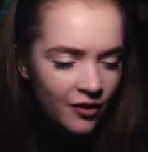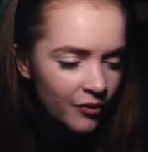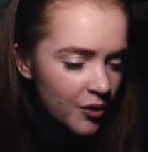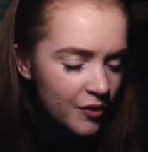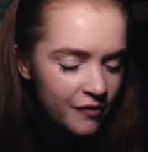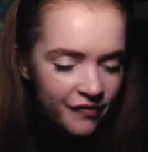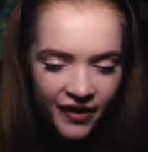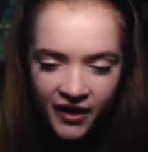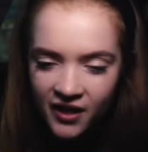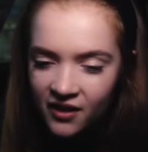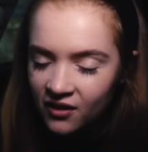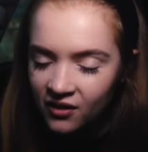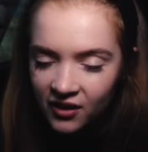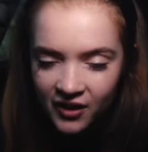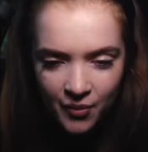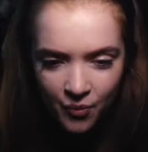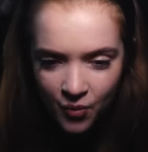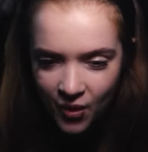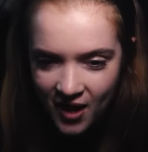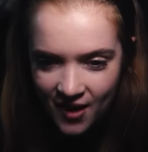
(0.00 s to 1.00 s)
the reveal
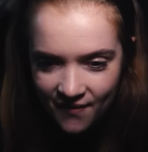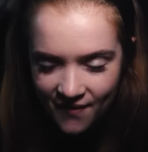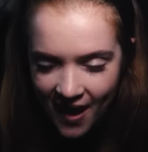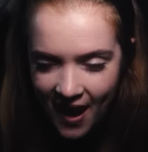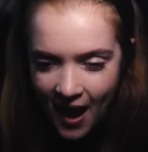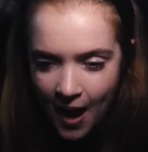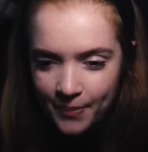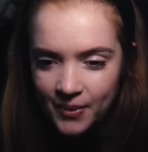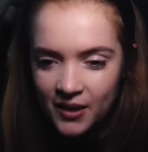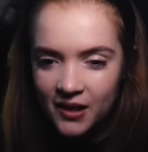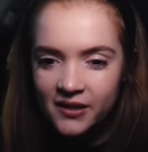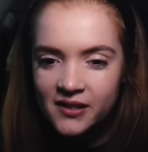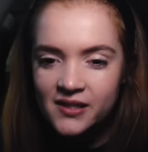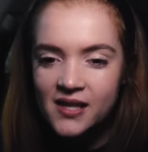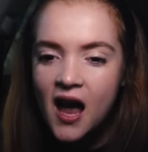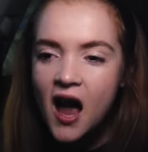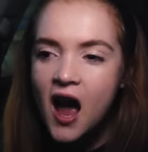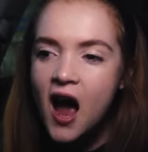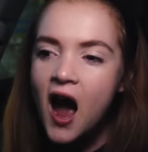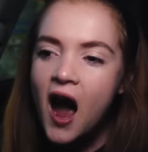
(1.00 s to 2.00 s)
and whatever happens,
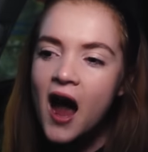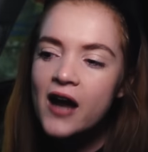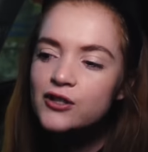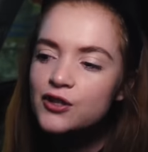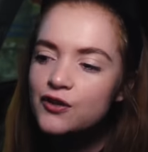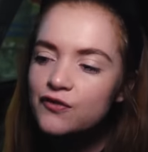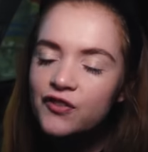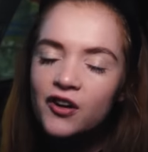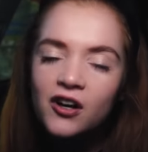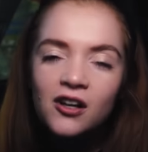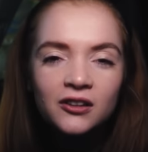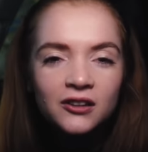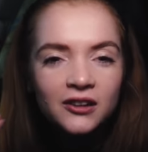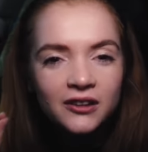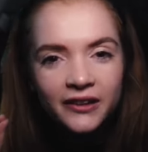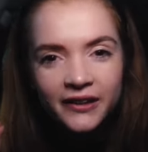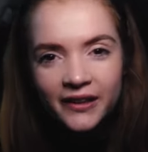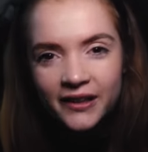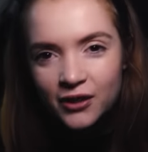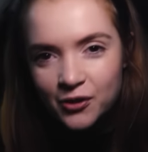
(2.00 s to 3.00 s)
I do feel a
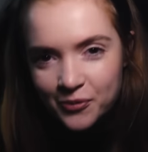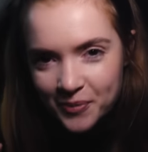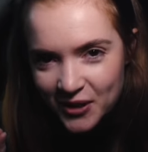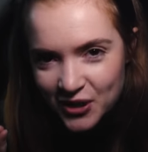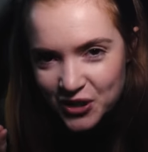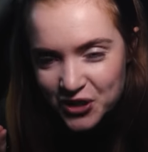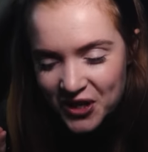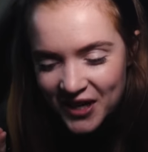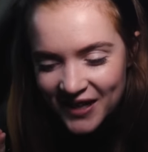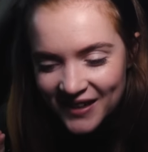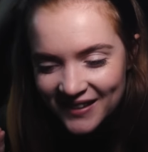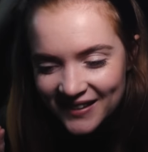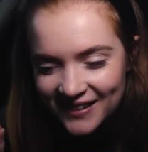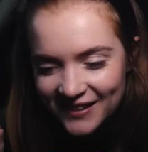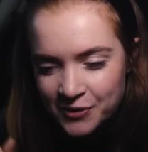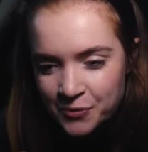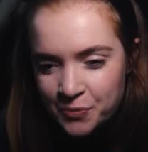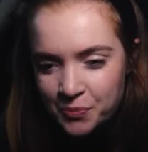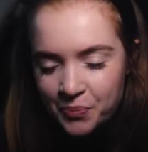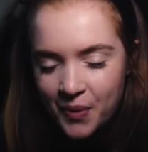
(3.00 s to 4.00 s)
little bit cheated,
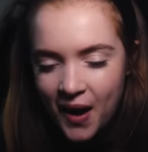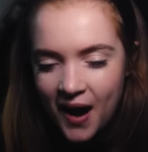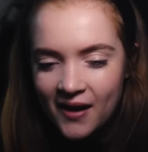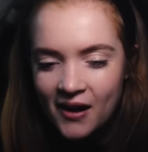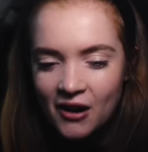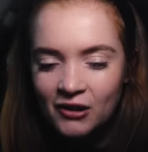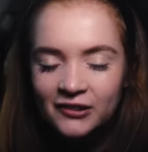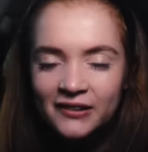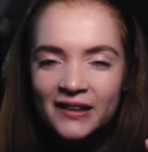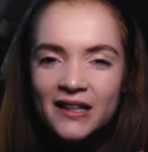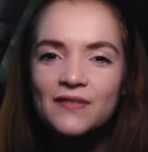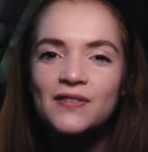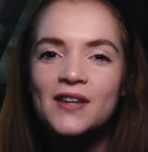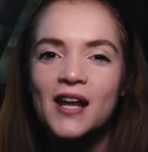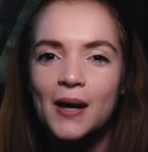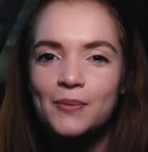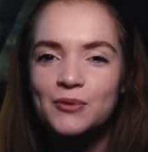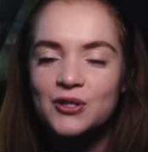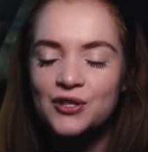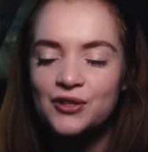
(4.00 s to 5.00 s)
but I'll leave that
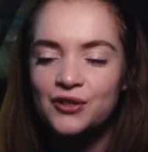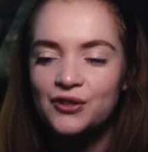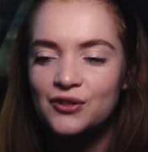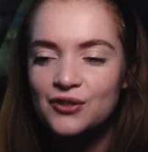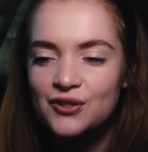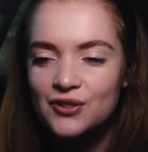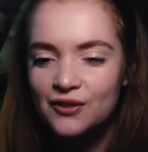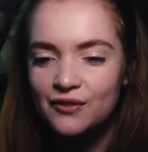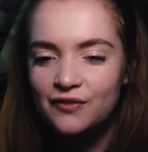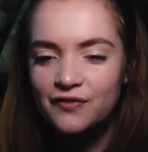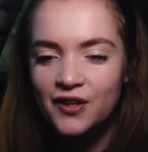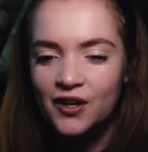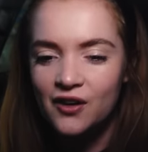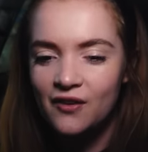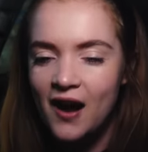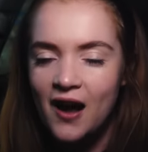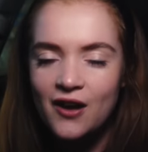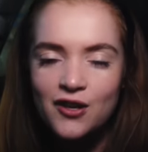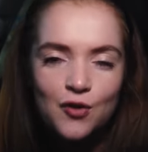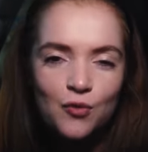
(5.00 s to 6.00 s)
up to you to figure
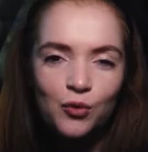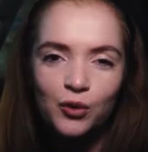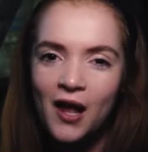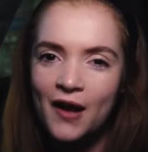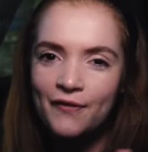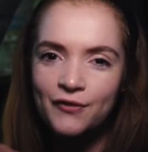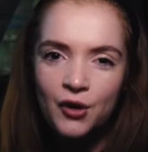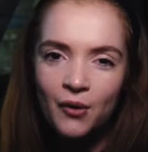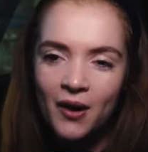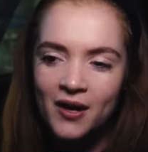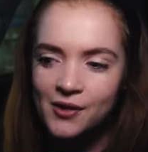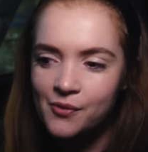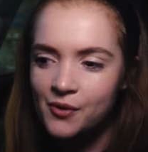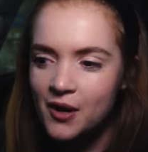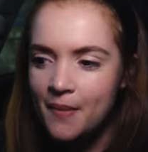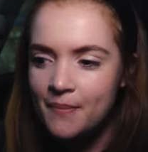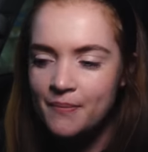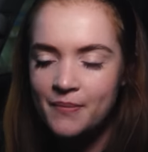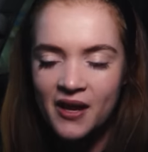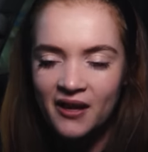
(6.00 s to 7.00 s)
out. You will have no idea what
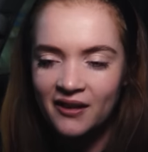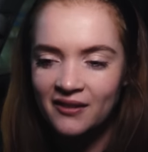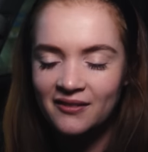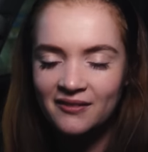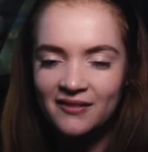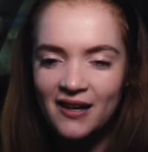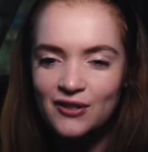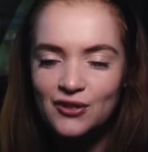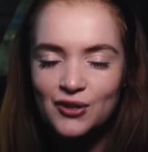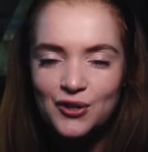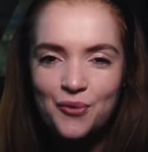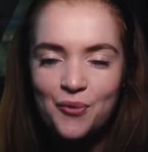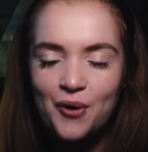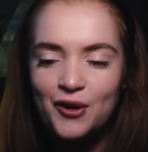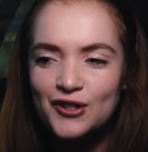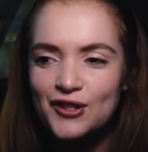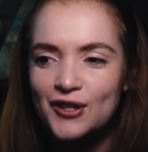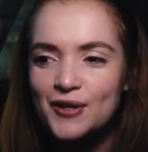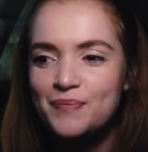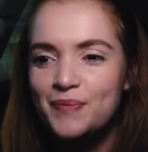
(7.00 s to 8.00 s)
I mean until you
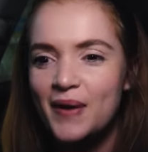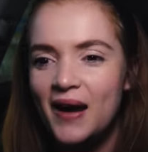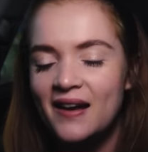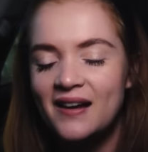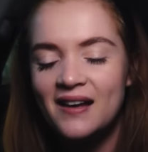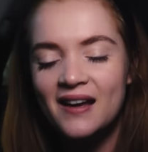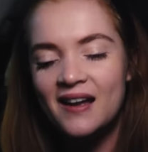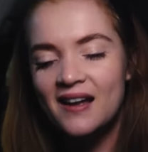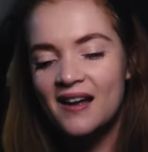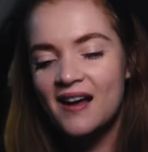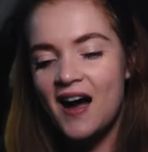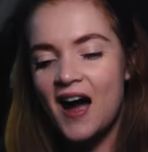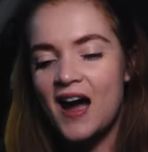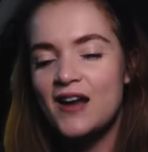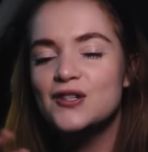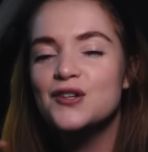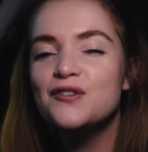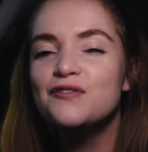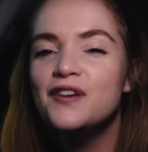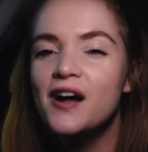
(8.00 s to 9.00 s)
watch it, but I
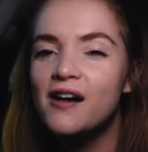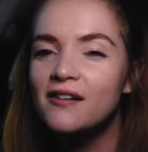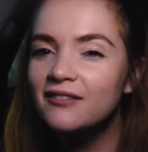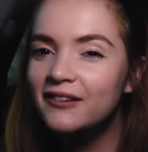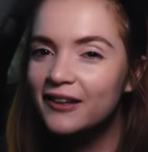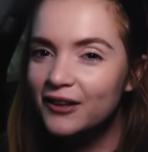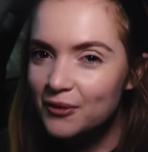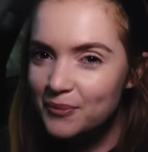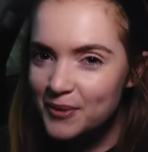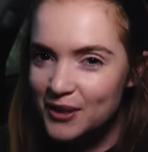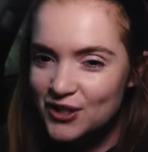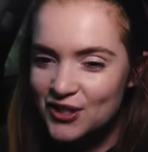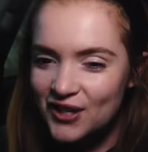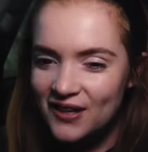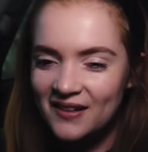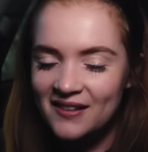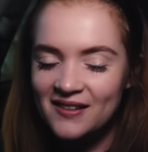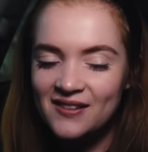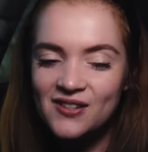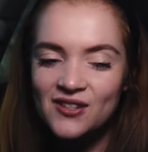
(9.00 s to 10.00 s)
do feel a little bit
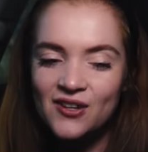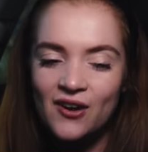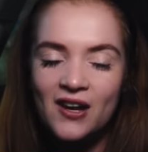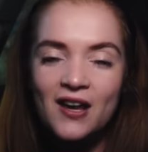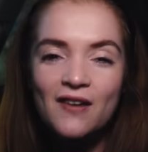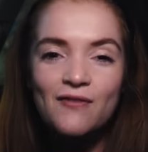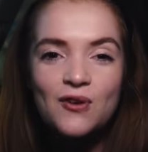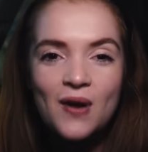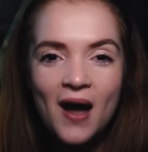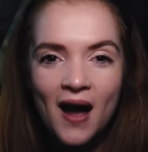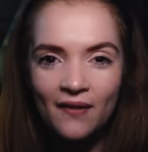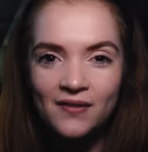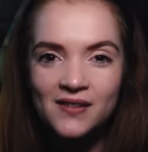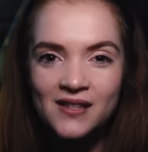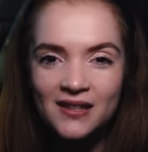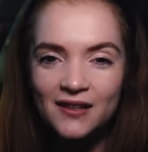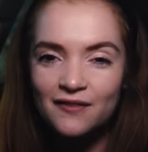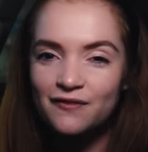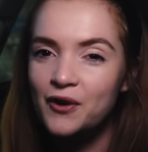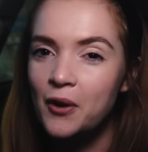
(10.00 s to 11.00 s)
cheated. So if you have
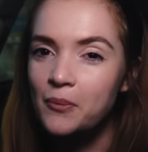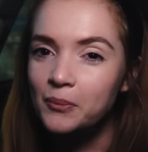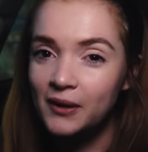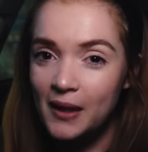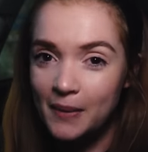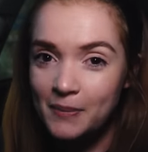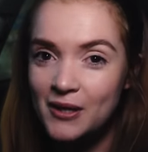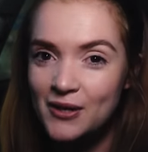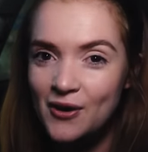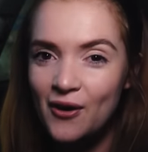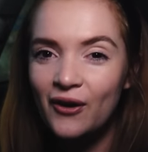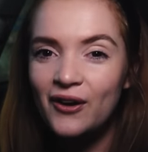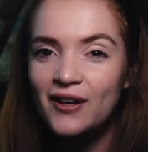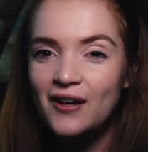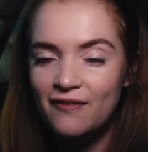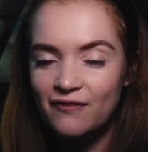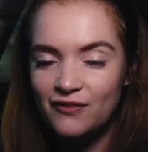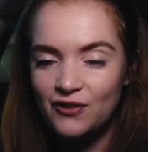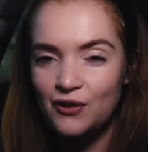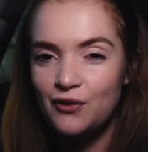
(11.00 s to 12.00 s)
seen the film, let me know
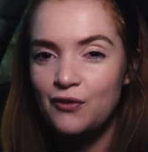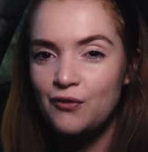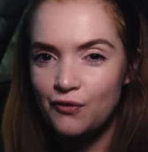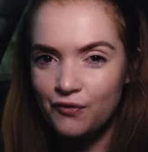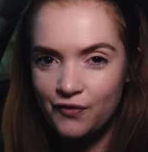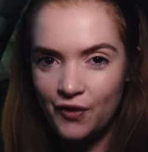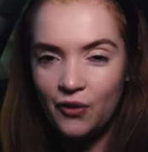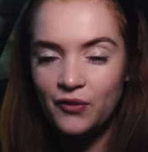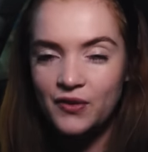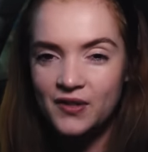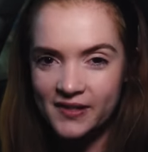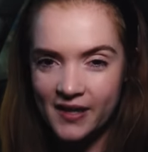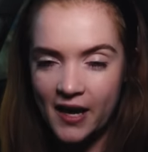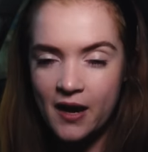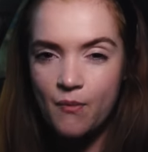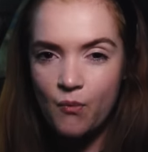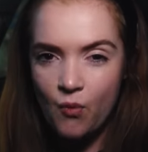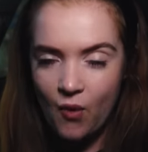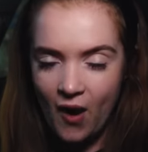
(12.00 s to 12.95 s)
if you felt the same